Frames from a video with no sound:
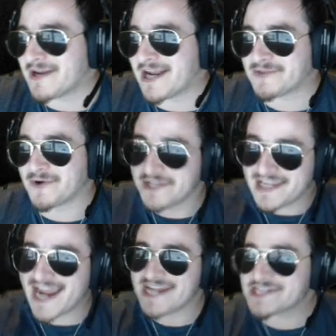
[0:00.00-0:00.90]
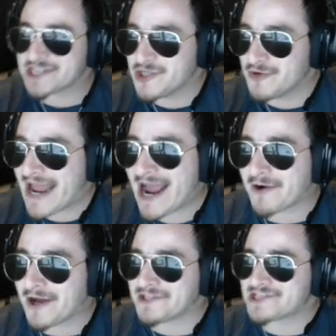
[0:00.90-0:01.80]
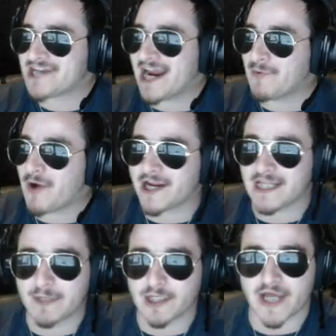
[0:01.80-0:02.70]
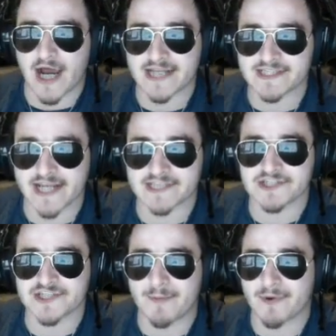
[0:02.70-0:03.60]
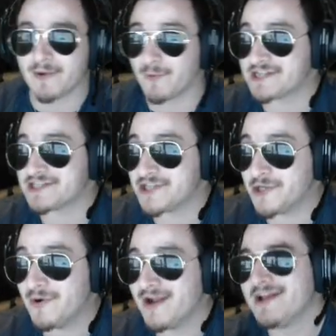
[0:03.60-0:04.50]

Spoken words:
I throw the ice cube out on the sidewalk in the middle of the hot Texas summer, and what does it do?